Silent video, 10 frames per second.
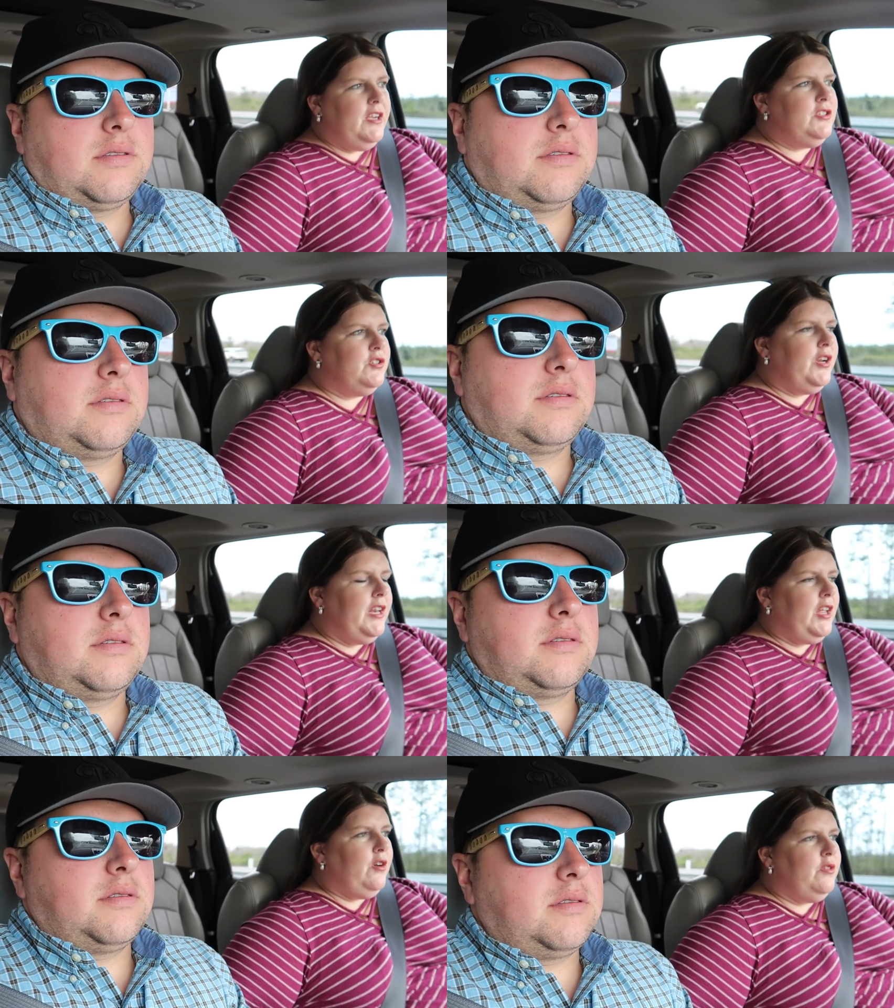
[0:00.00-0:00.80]
Speaker 1: yesterday to
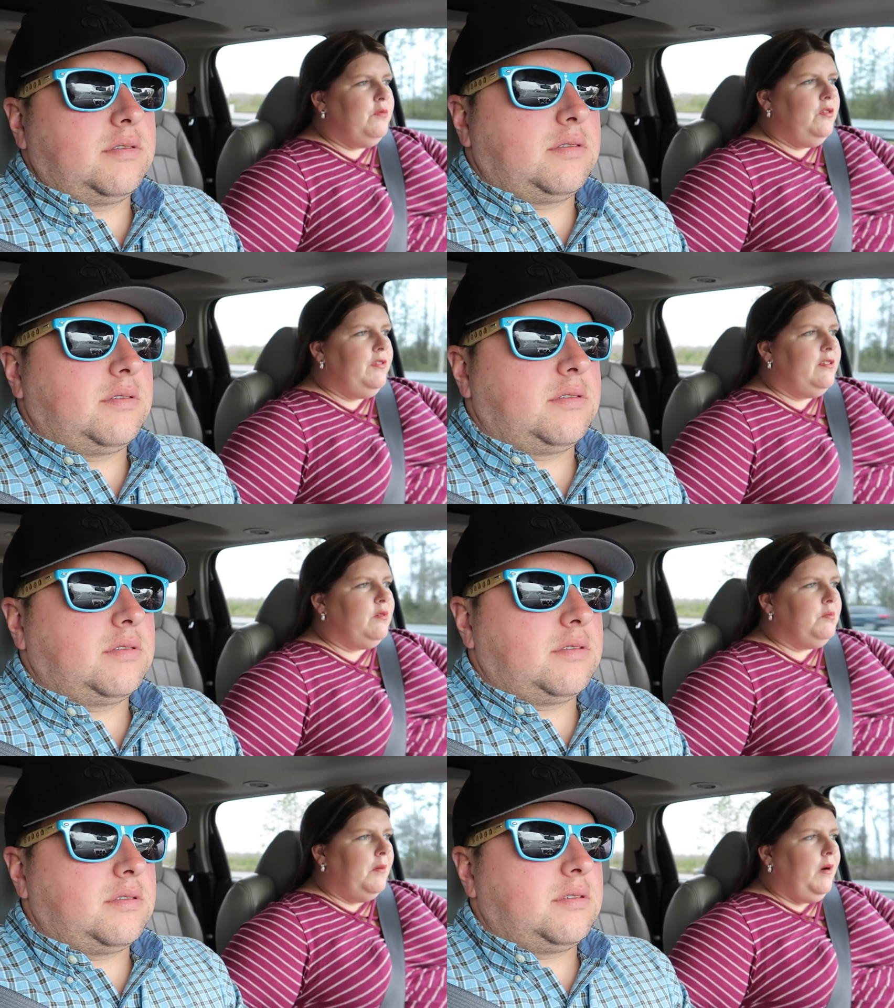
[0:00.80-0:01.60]
go to the movies with
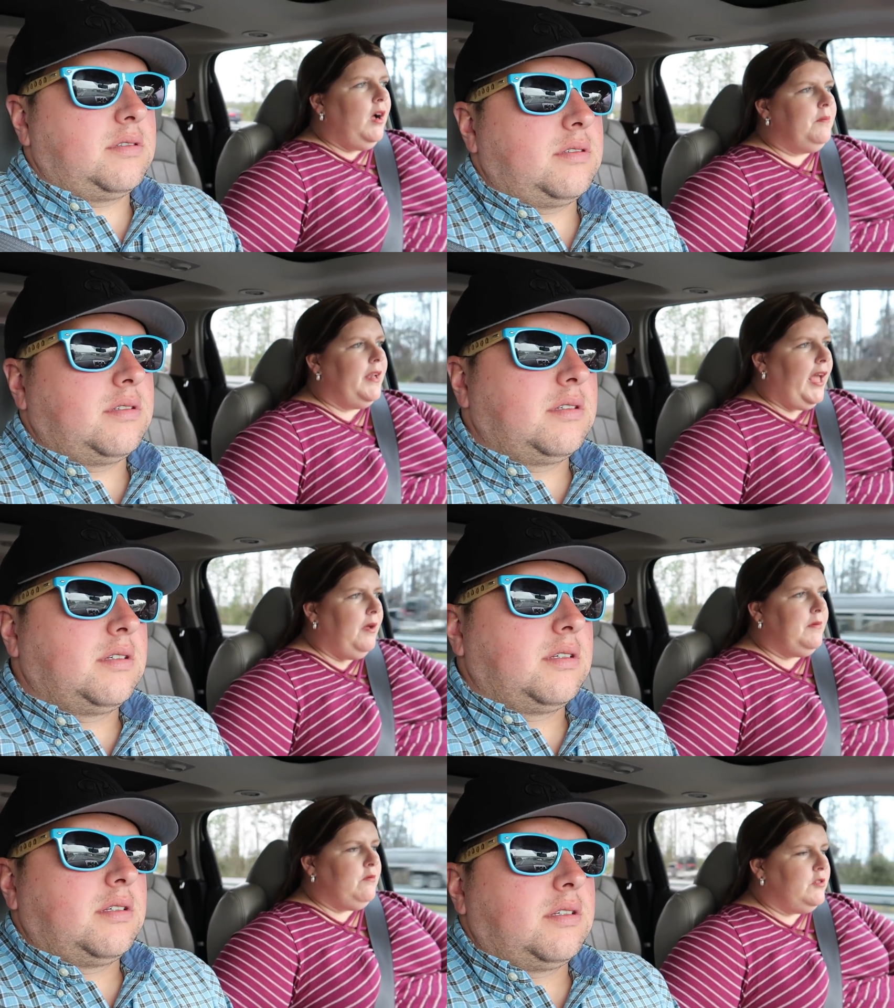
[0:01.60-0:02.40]
my mom, and
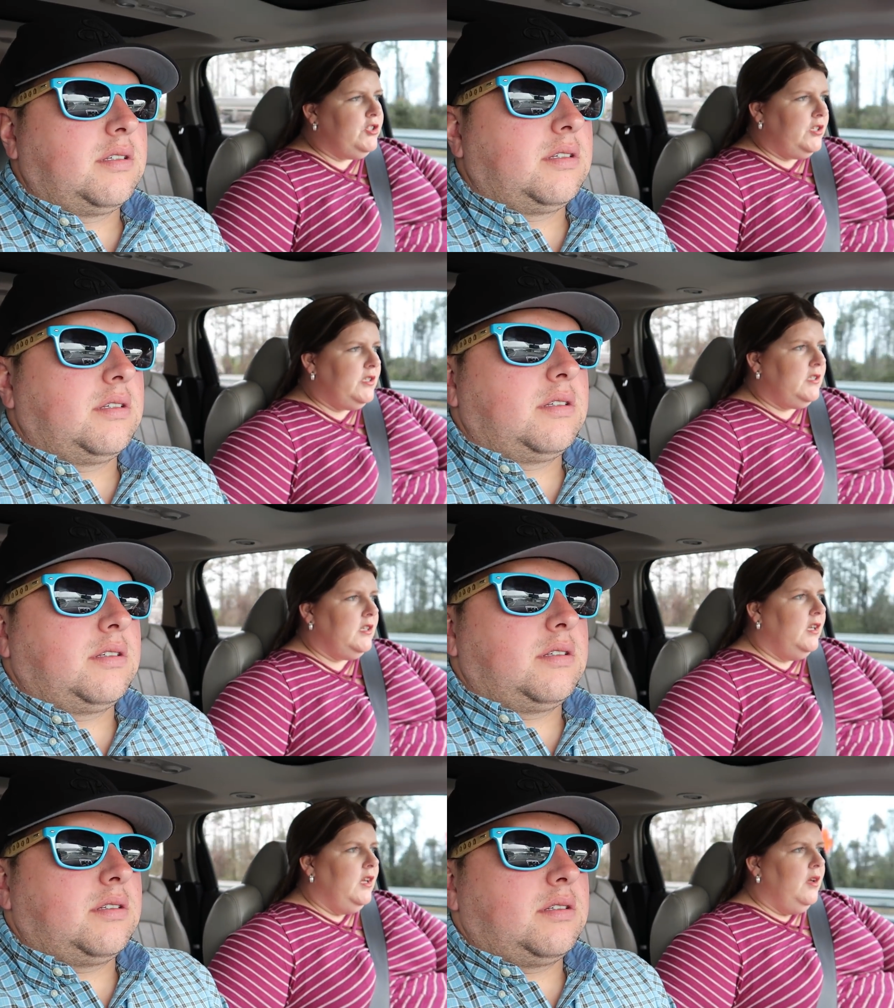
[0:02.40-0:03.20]
Abby was
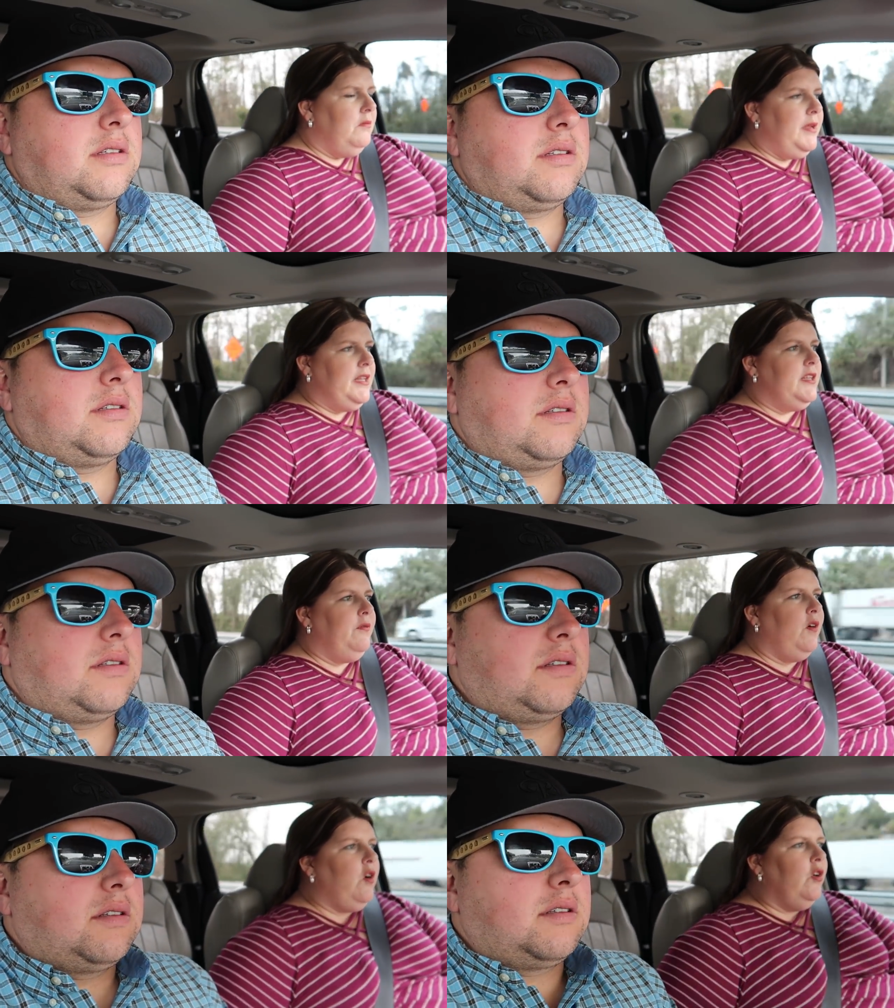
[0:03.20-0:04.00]
just being
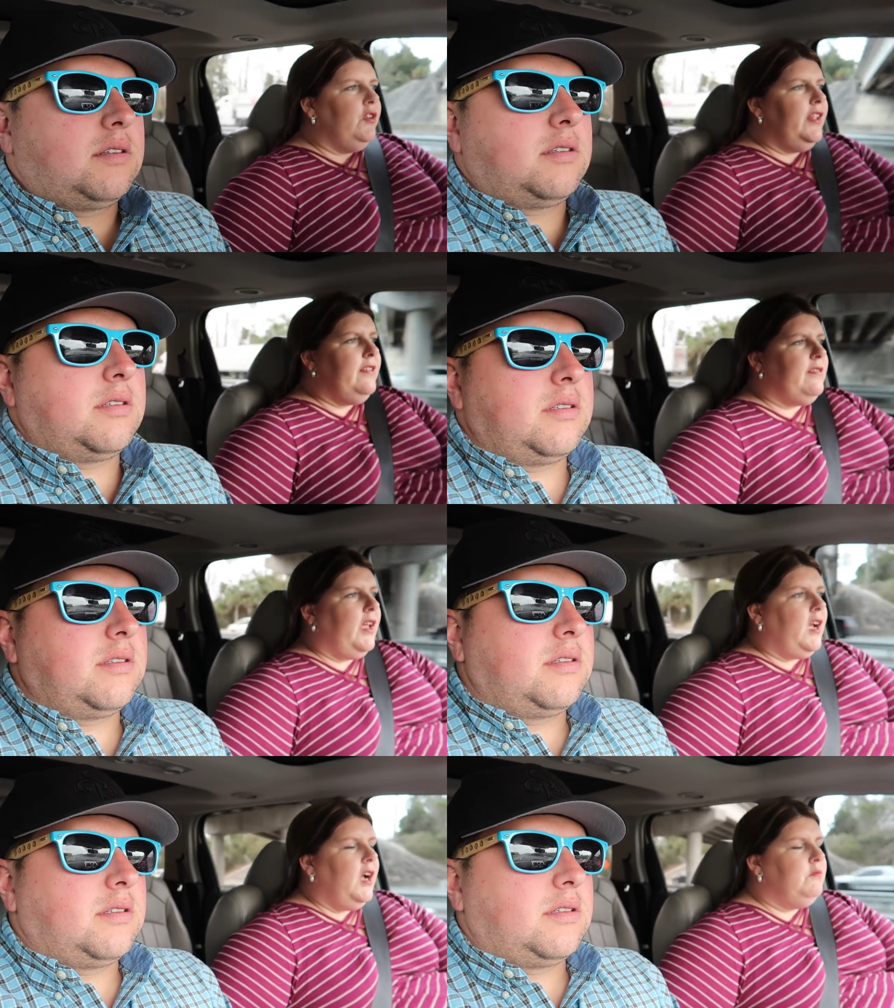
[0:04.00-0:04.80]
difficult, and he's like,
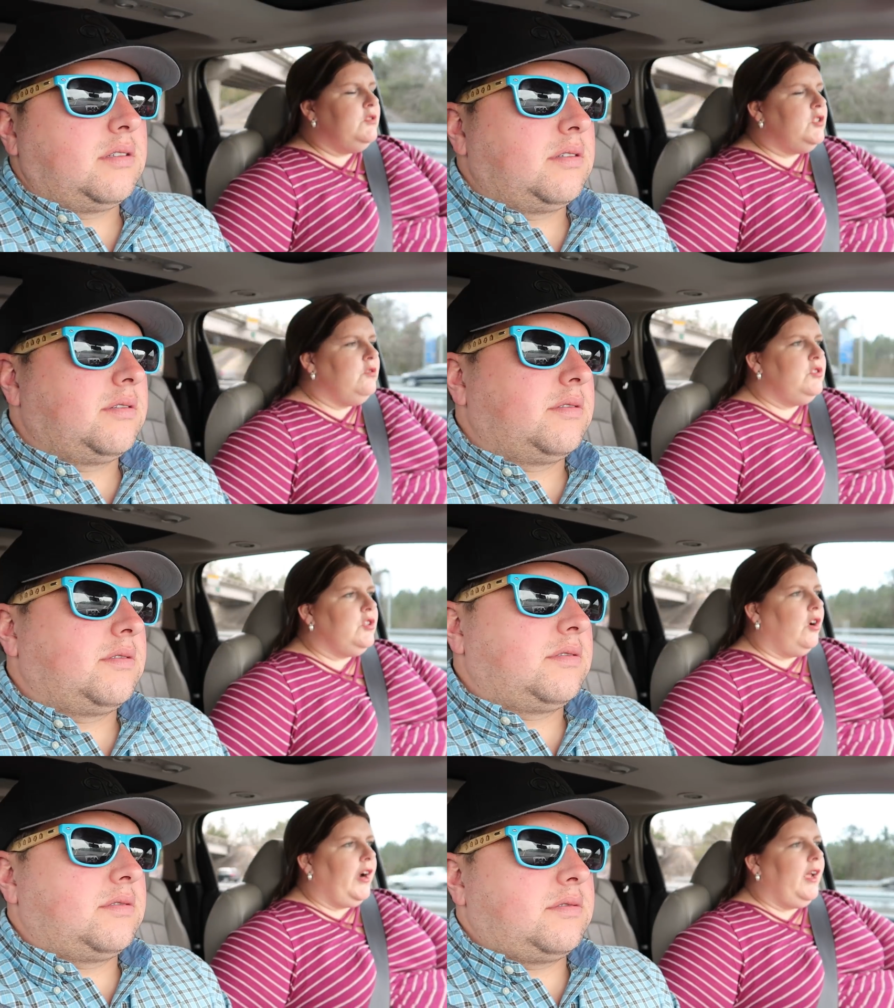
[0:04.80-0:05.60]
I'm so
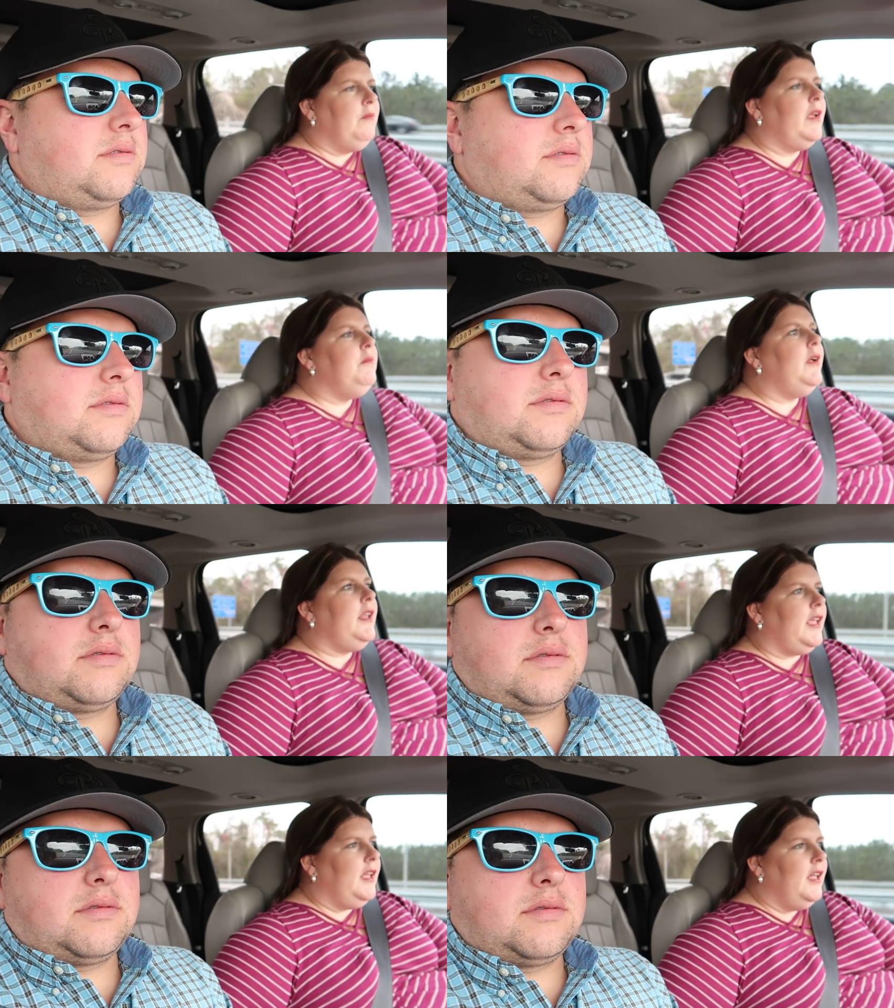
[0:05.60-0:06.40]
sorry. I'm like,
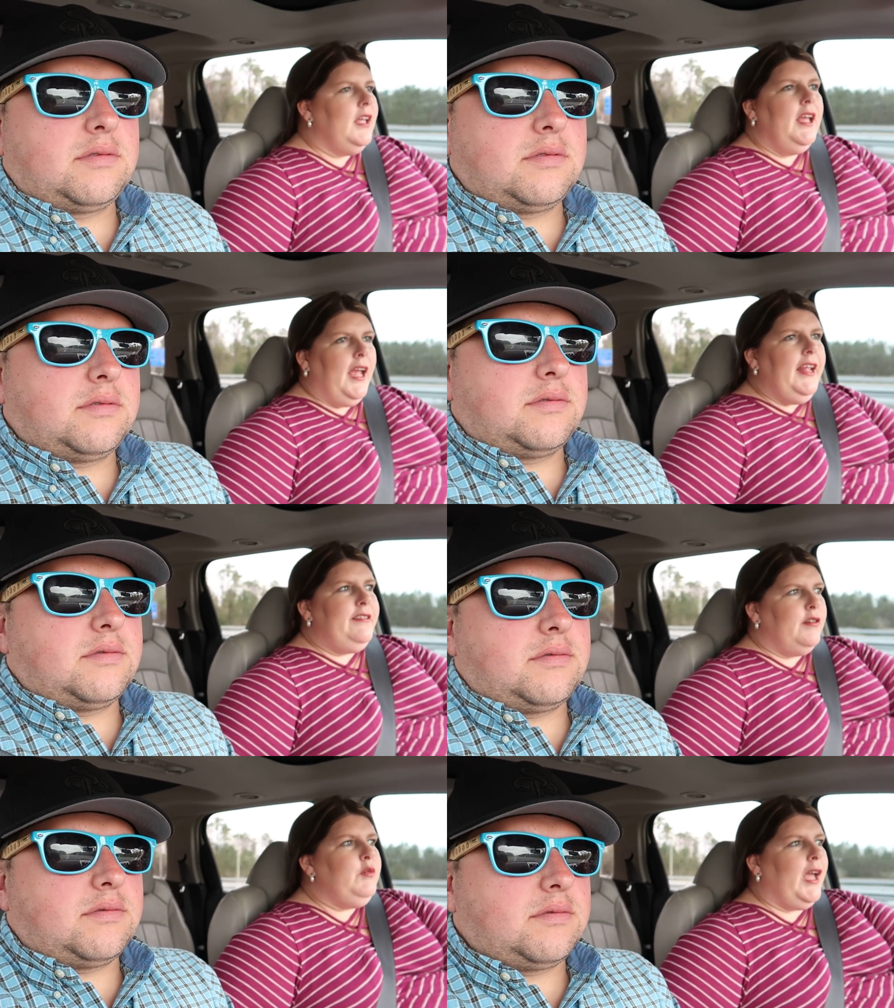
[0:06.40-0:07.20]
buddy, it's
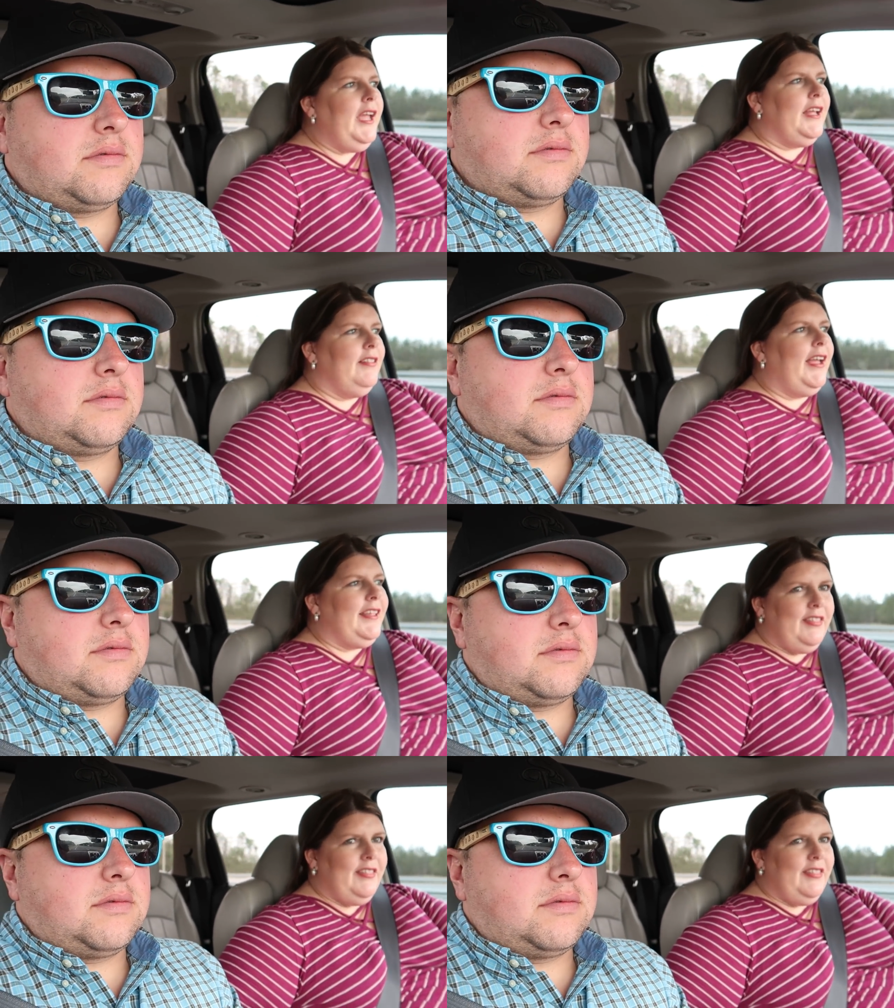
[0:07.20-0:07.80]
okay. Like,